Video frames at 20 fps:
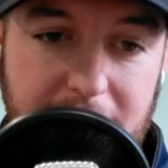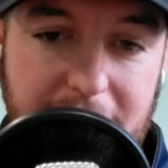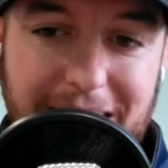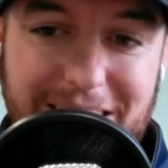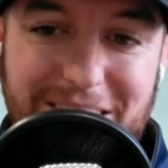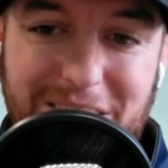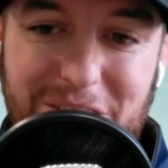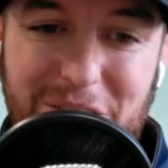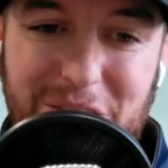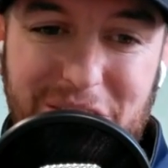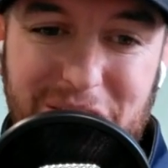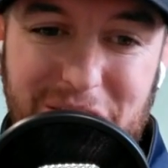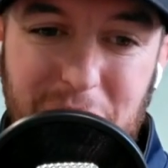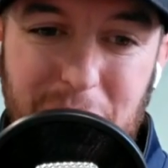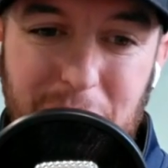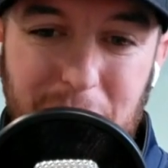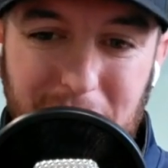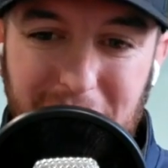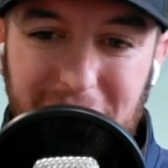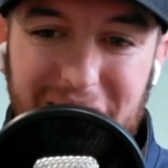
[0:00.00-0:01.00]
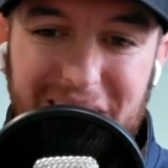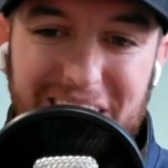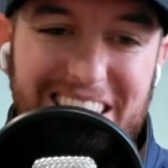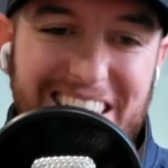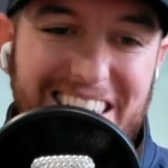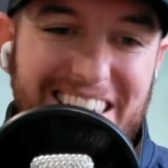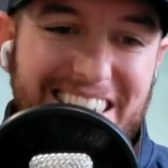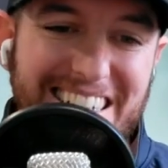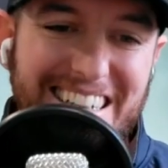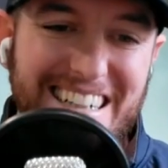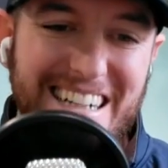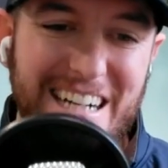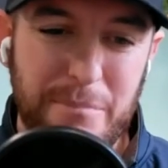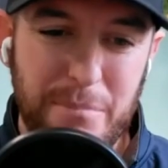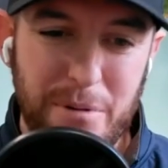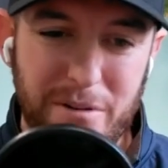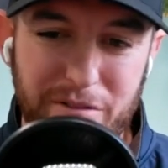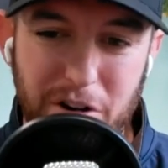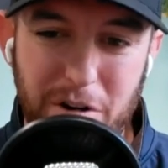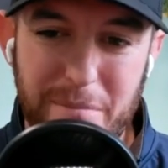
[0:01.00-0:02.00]
their crystal ball,
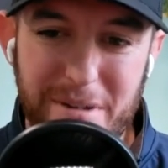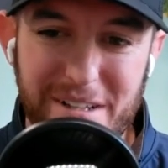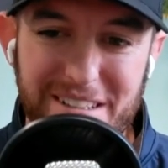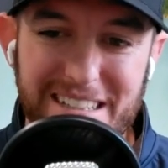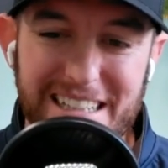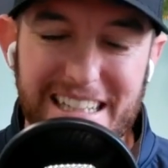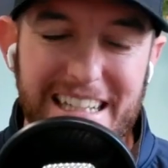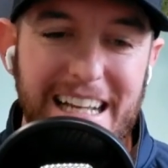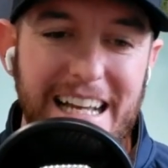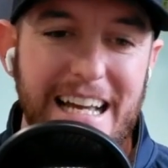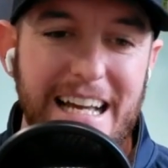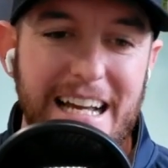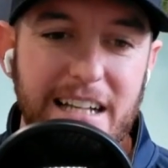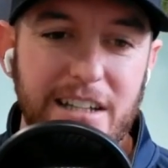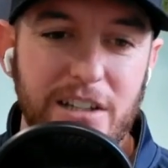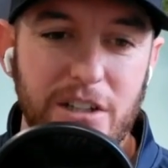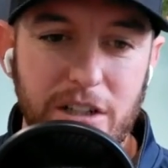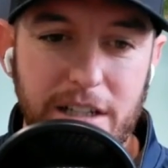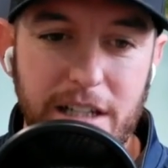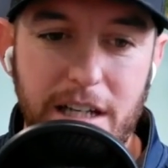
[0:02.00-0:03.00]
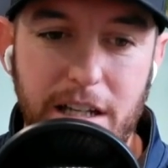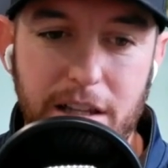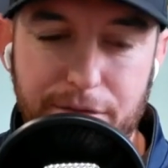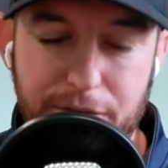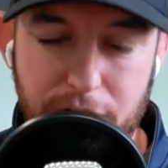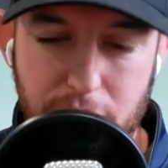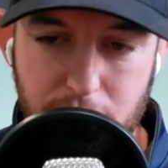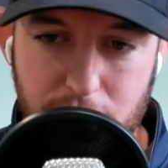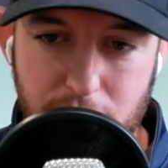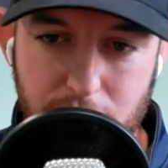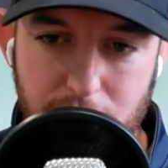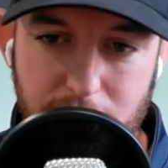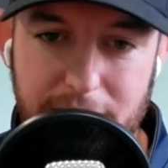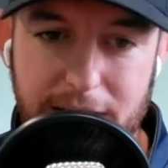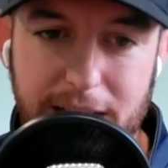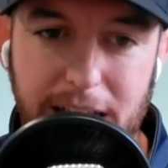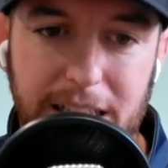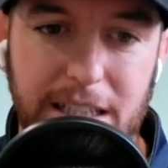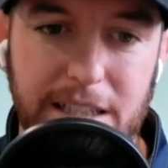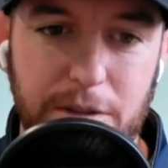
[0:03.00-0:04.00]
proverbially, and look into the future and
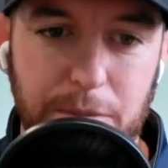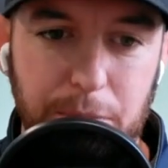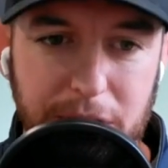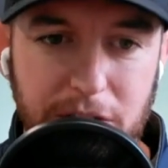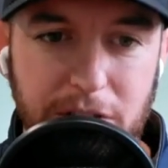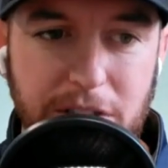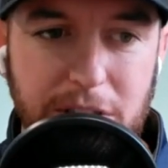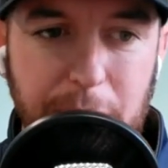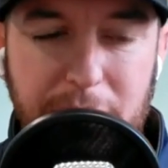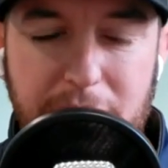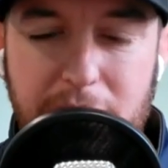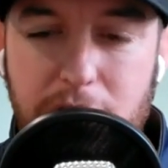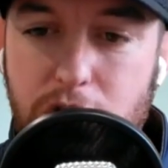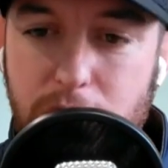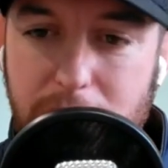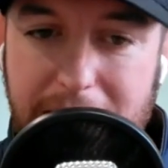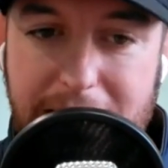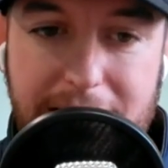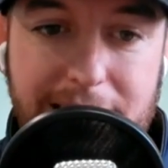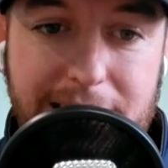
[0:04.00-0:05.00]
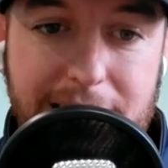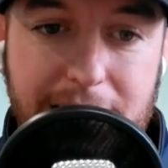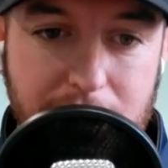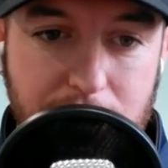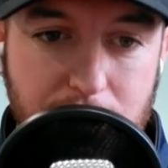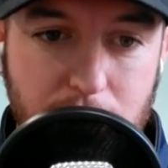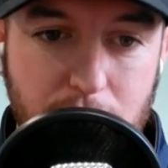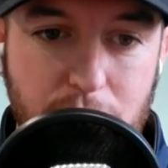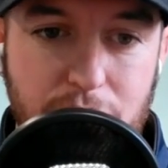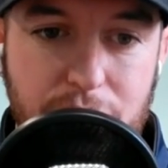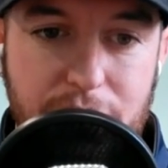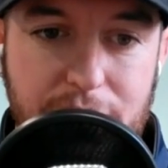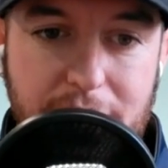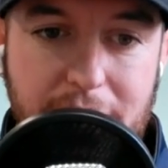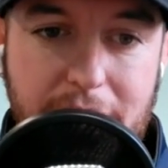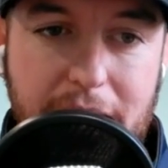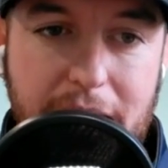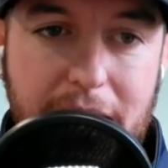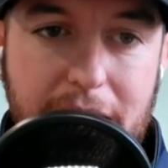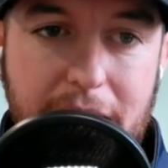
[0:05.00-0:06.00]
tell us what are some of the trends that you
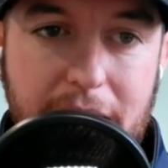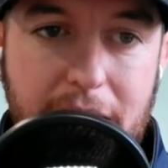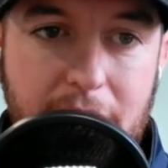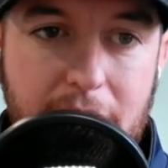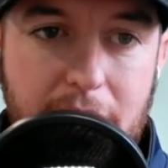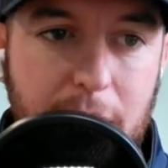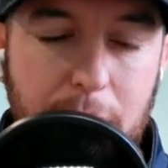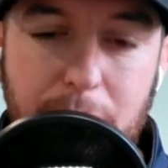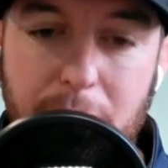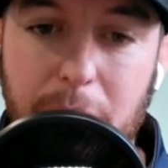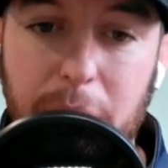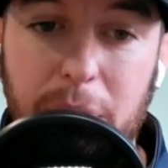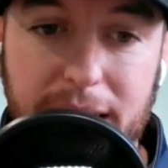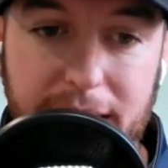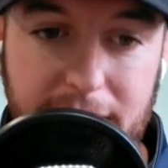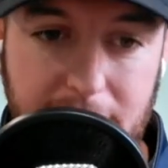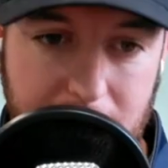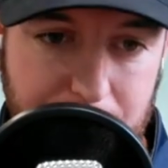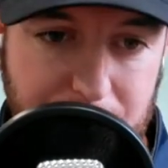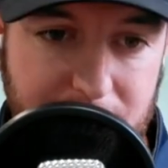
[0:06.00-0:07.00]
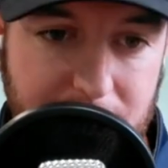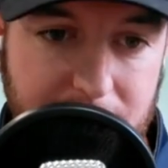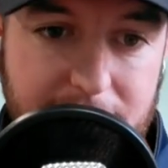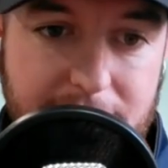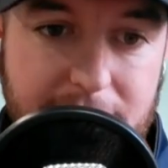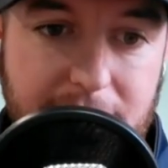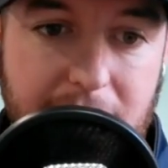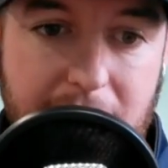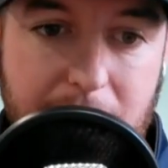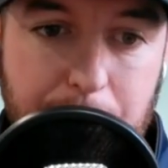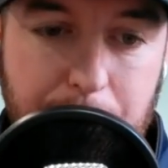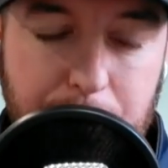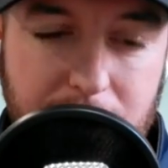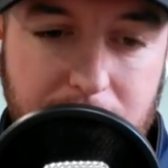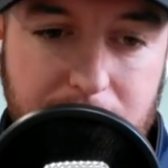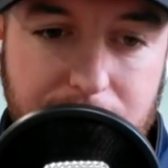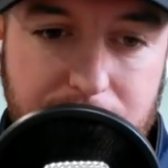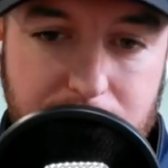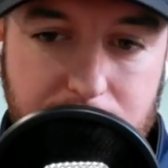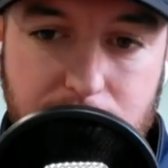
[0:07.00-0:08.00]
see bubbling up to the top
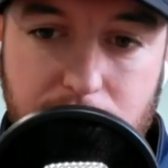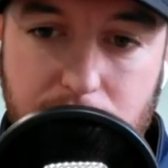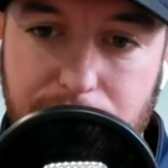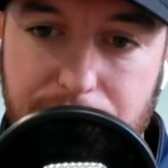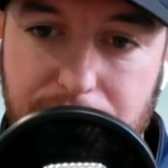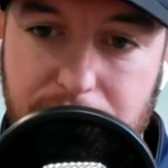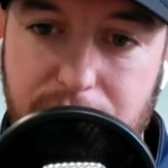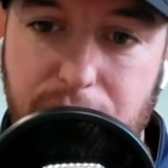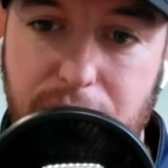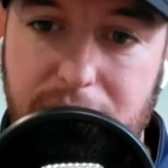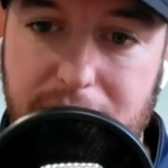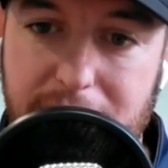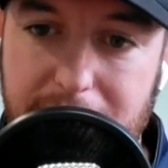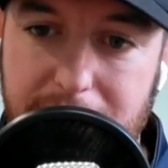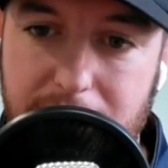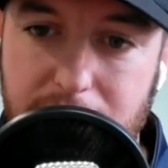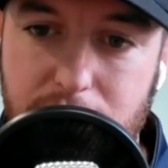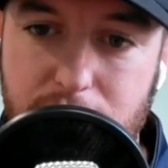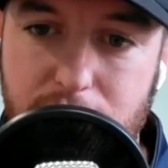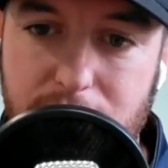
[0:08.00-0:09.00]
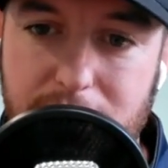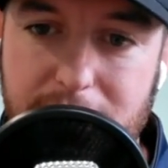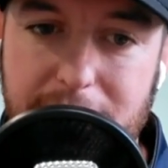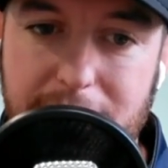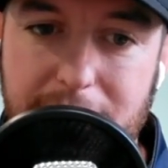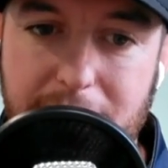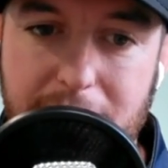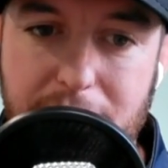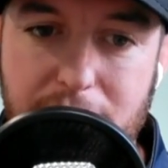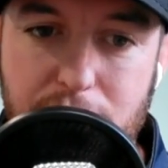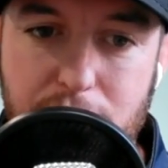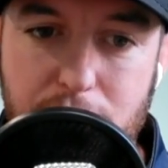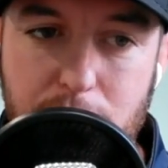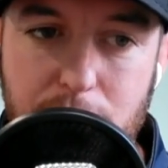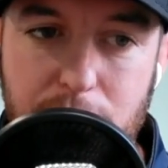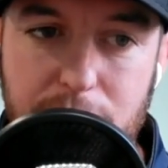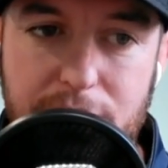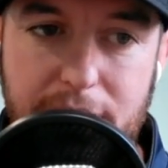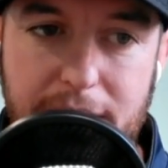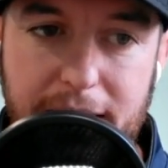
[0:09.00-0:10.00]
of the surface for the industry that
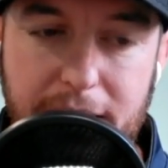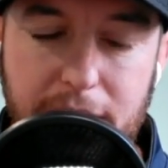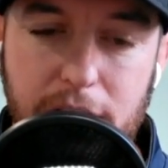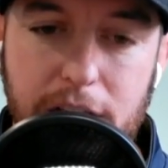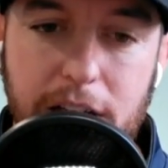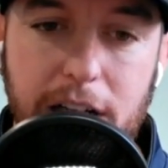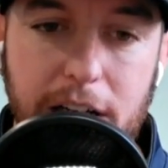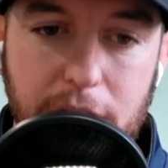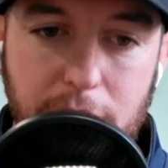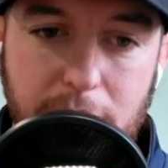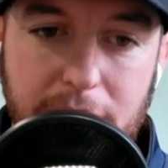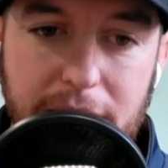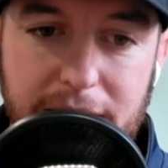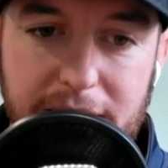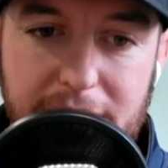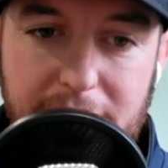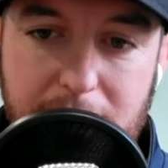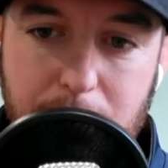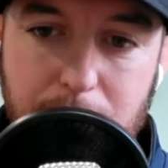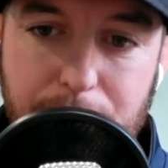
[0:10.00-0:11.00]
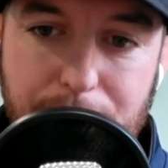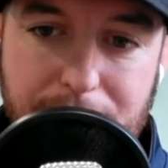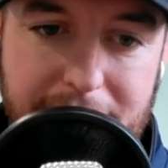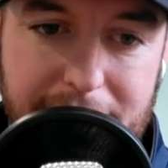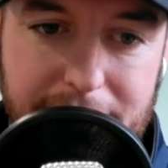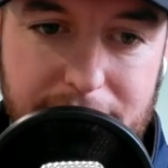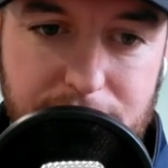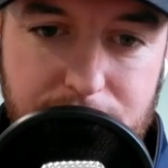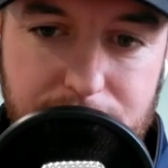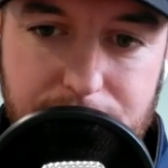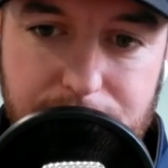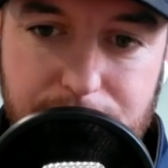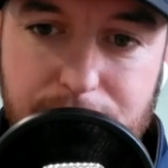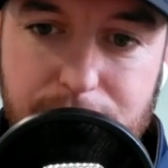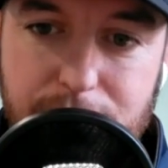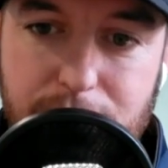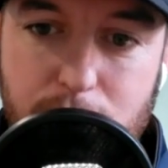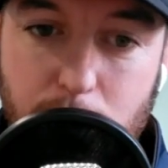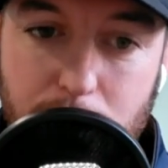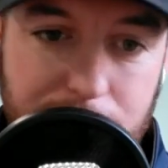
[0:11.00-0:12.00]
you think are going to greatly impact
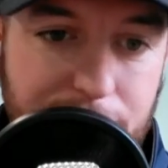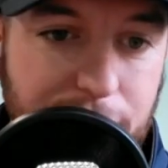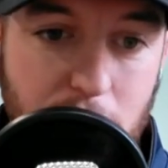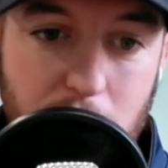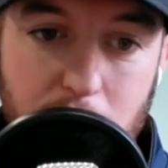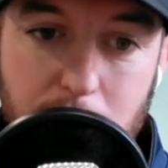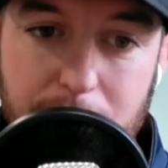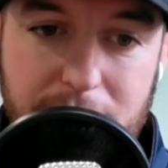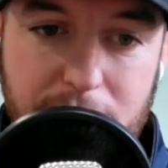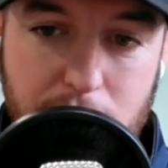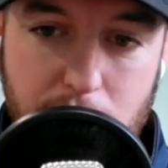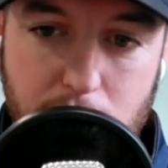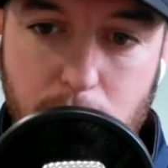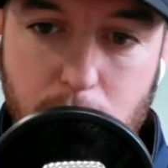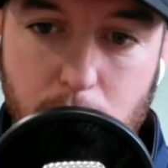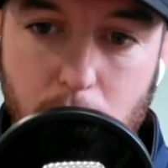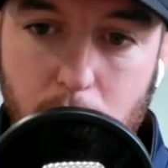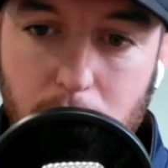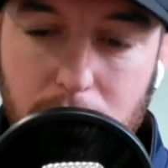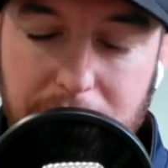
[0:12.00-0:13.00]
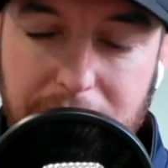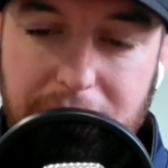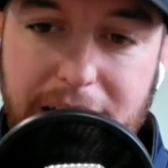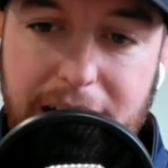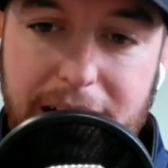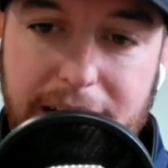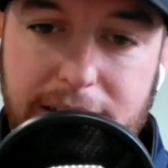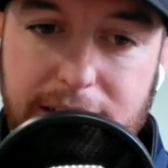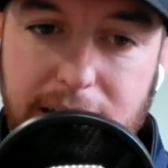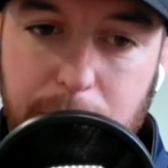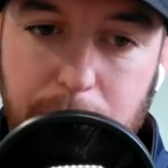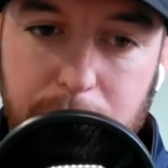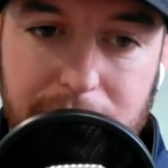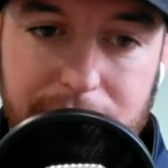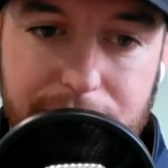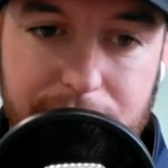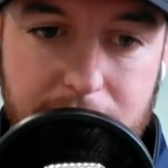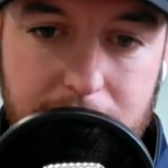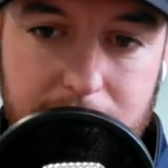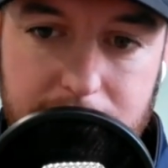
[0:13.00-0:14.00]
your firm and your role in the next couple
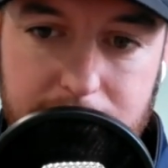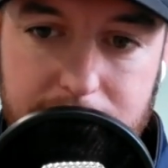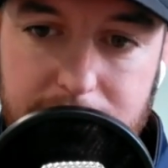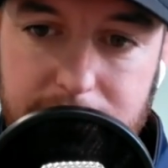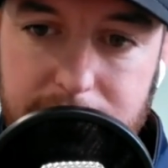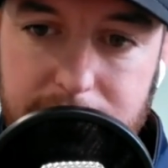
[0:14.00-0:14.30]
of years?